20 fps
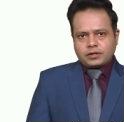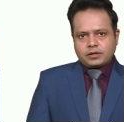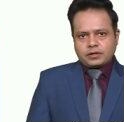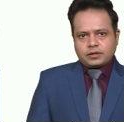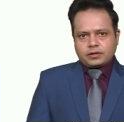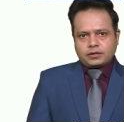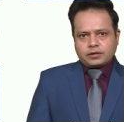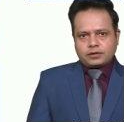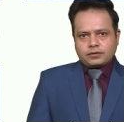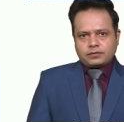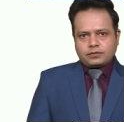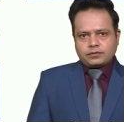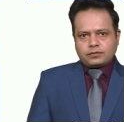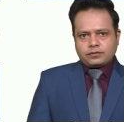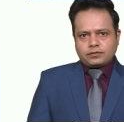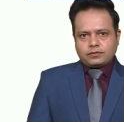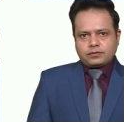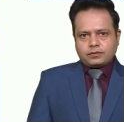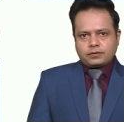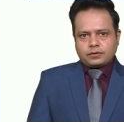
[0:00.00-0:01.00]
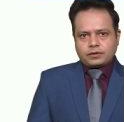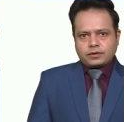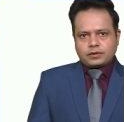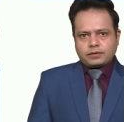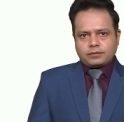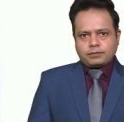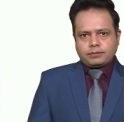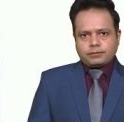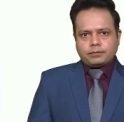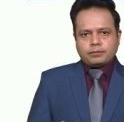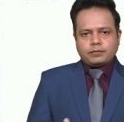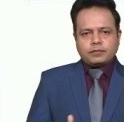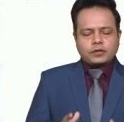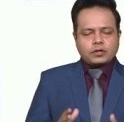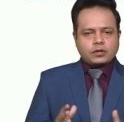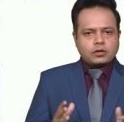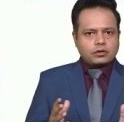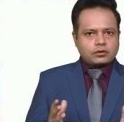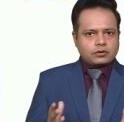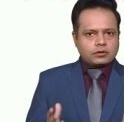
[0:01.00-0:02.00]
uh, uh,
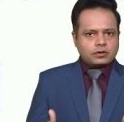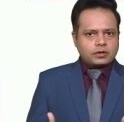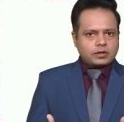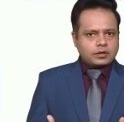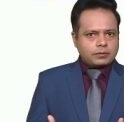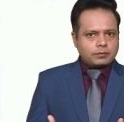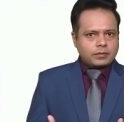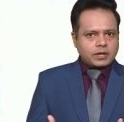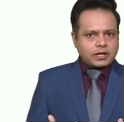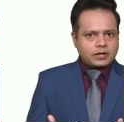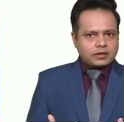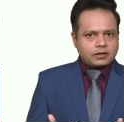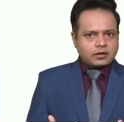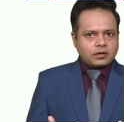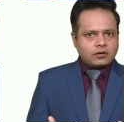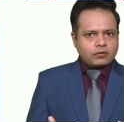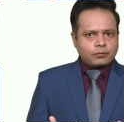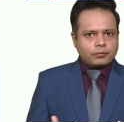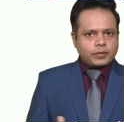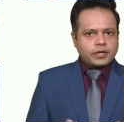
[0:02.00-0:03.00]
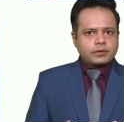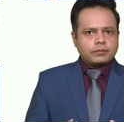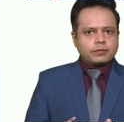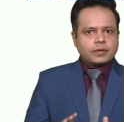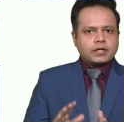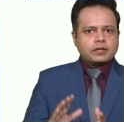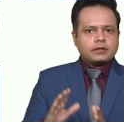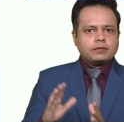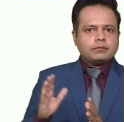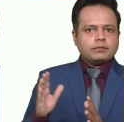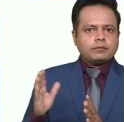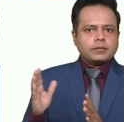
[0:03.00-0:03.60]
not only by the government, by,